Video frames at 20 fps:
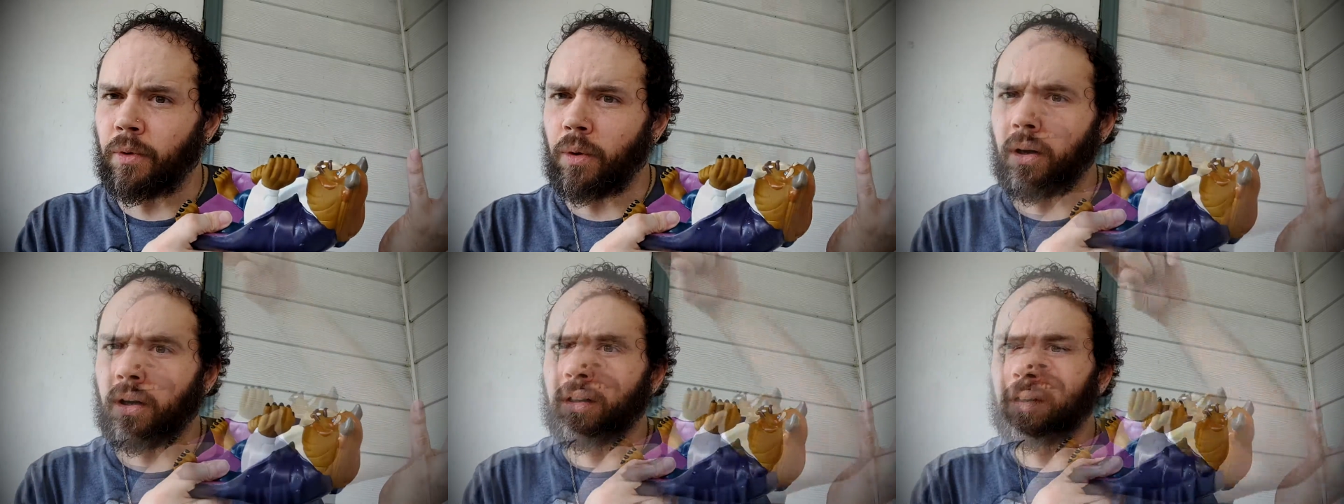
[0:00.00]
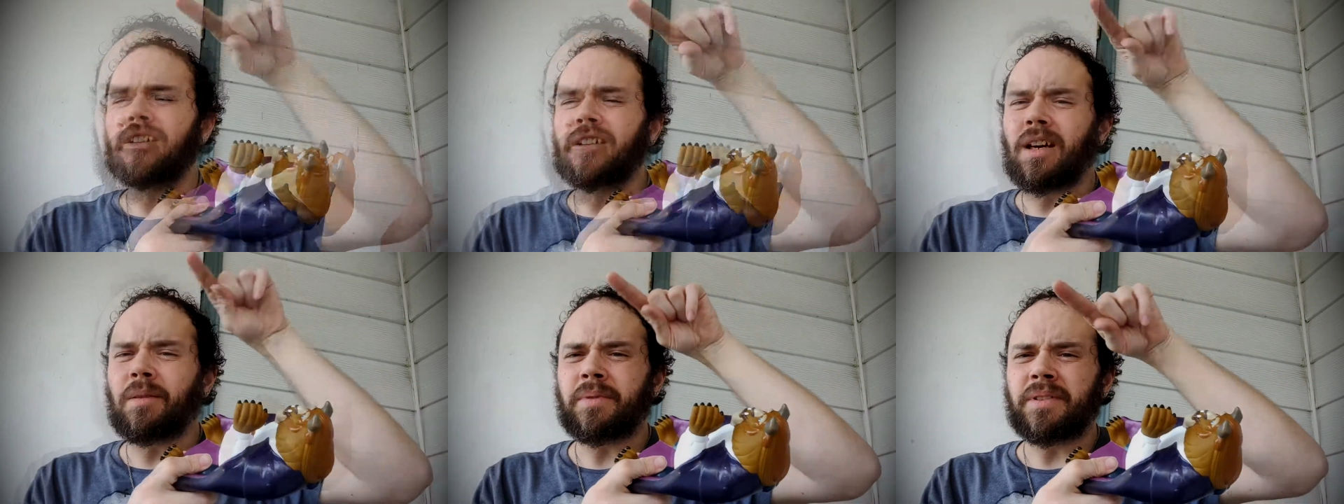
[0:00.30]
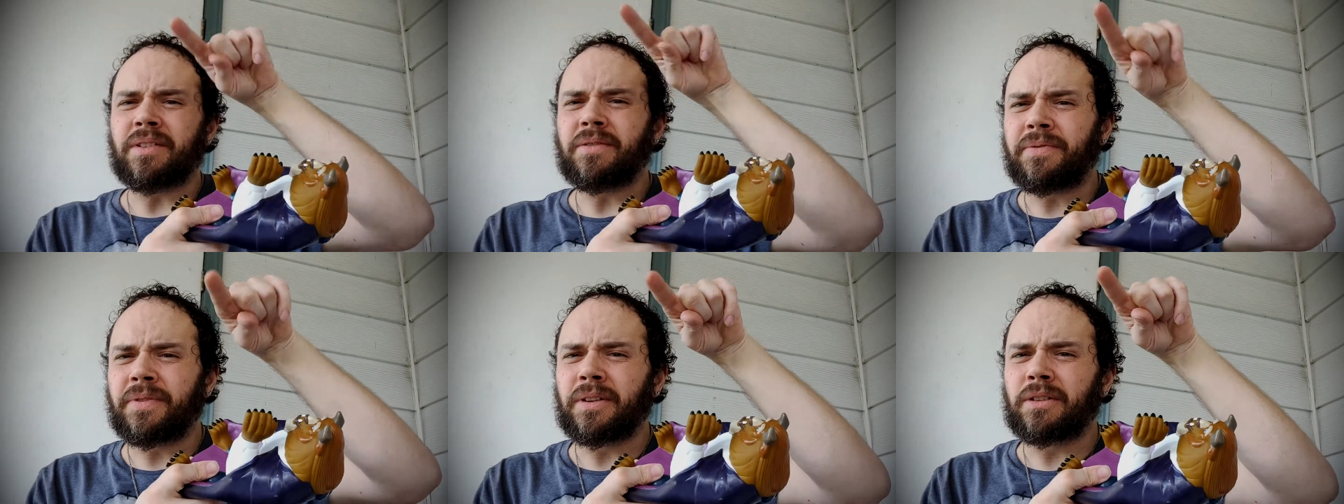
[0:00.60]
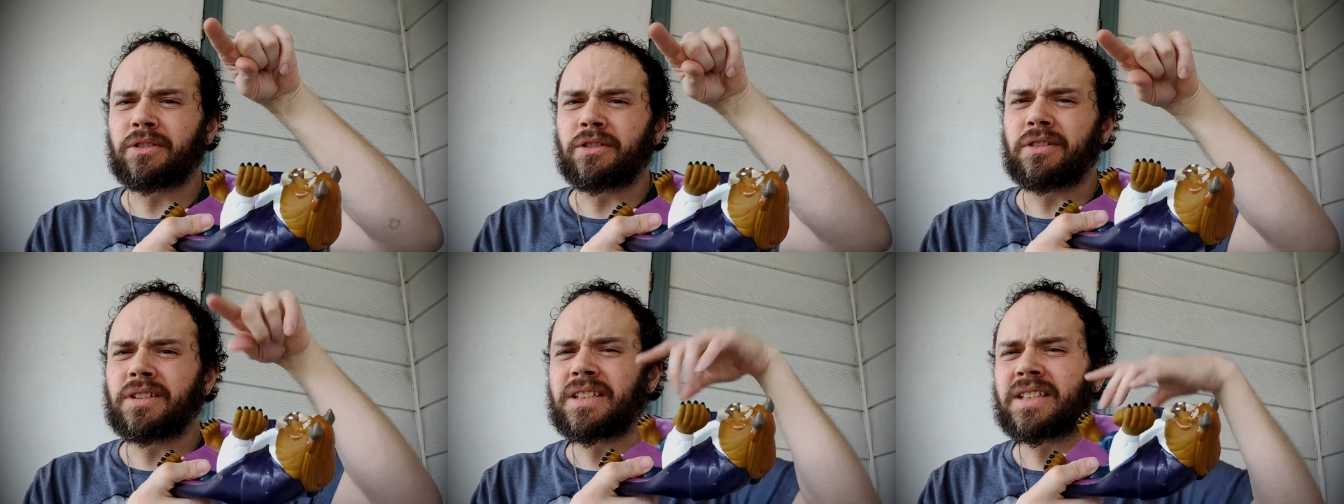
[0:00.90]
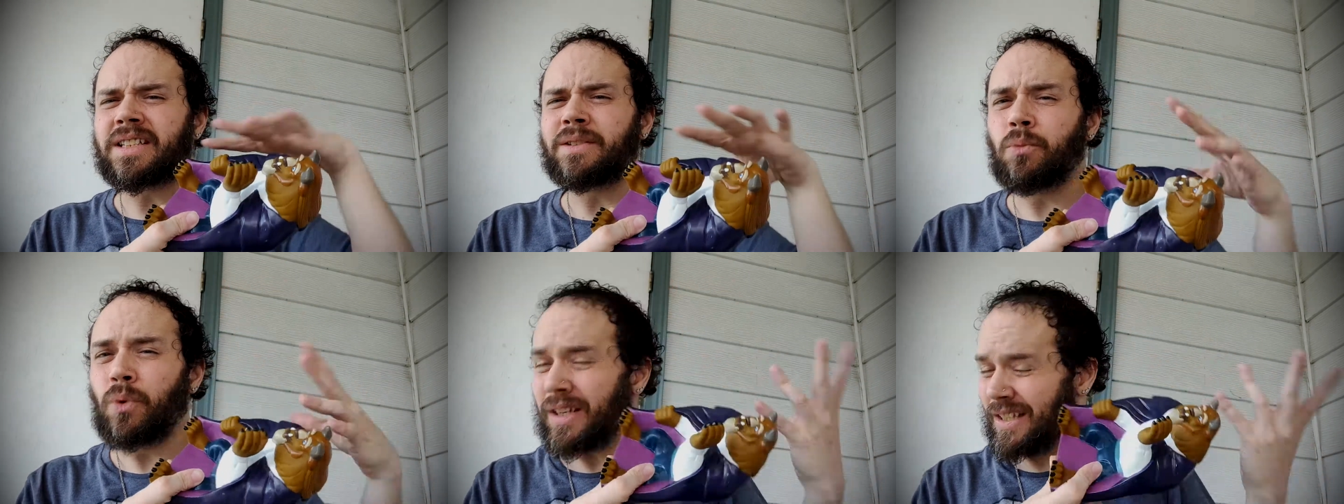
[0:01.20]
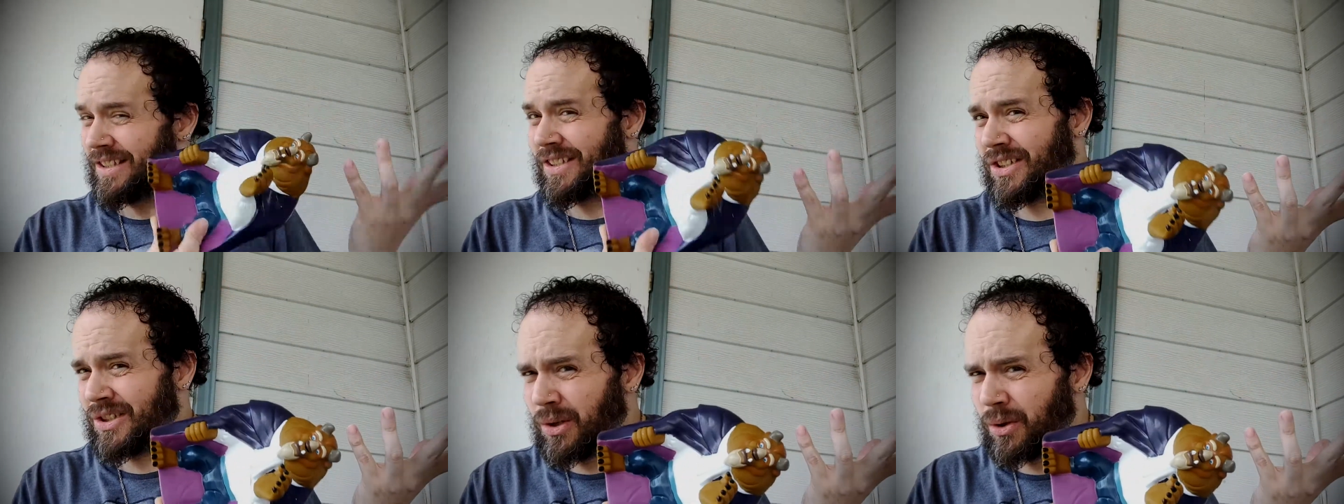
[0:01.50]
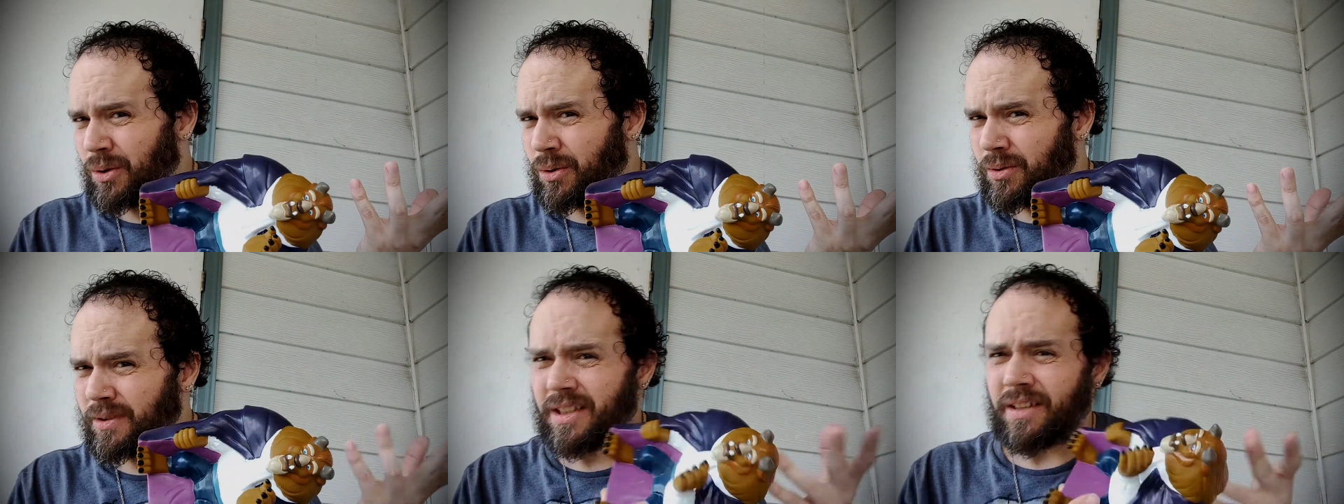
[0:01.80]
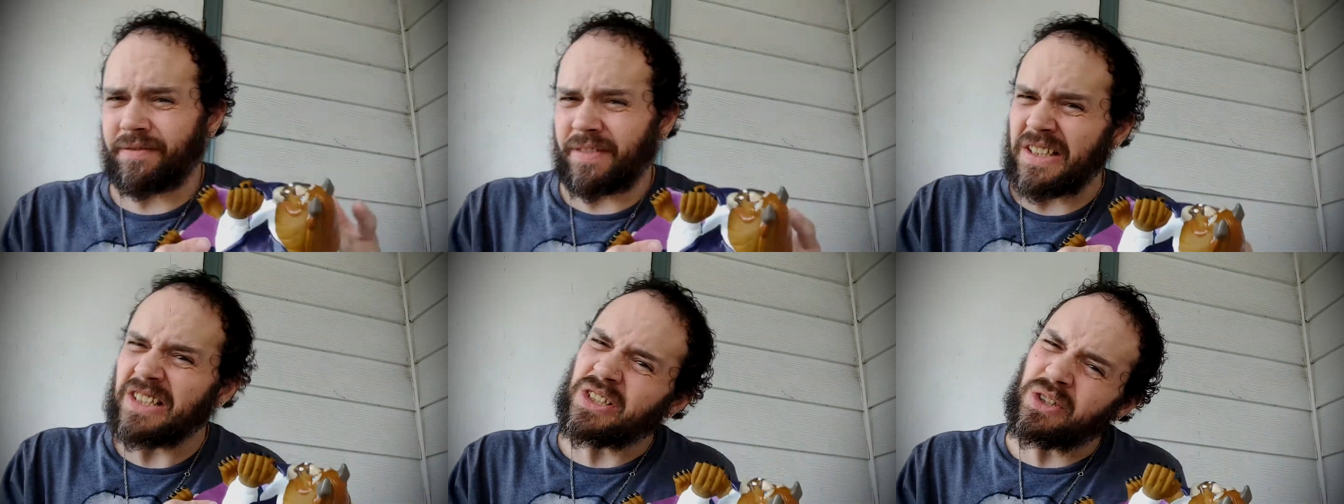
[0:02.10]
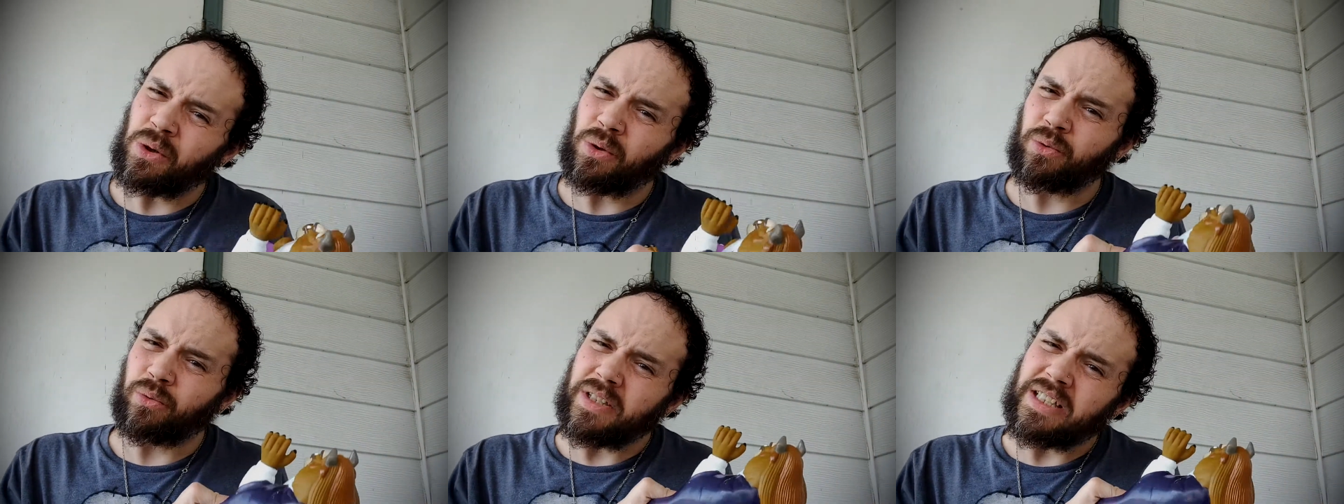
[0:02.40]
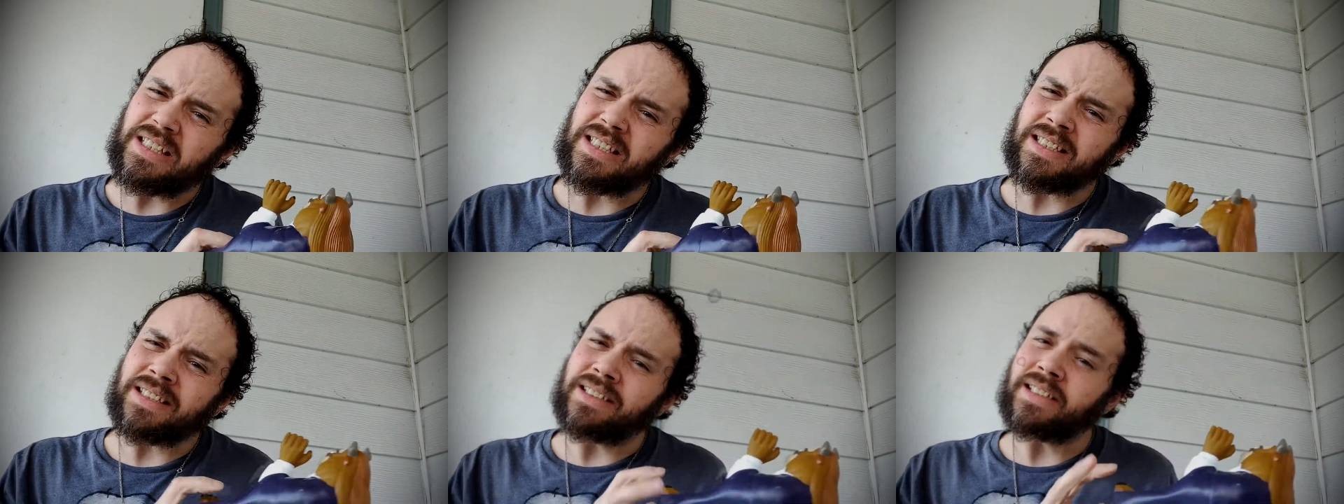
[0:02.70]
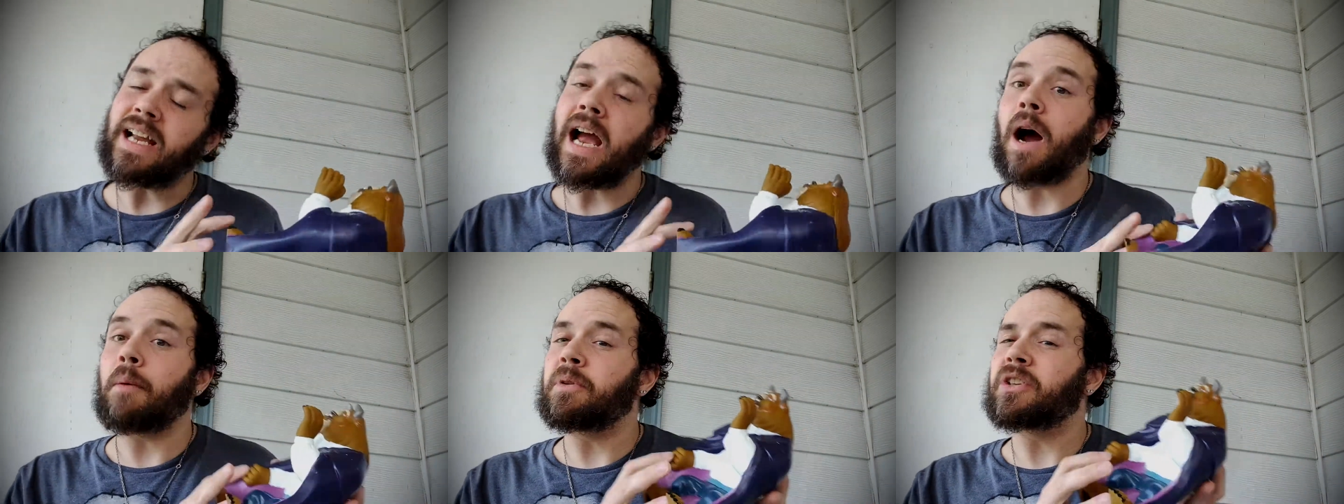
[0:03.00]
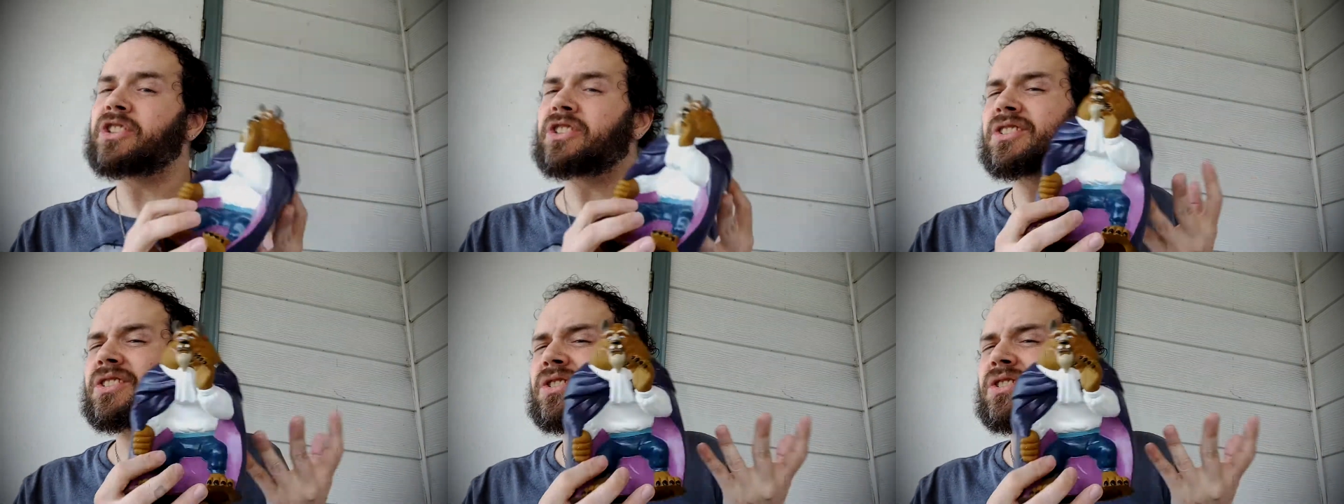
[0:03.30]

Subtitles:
I can look up in the filter to see what's sold, if it's sold recently, how much it's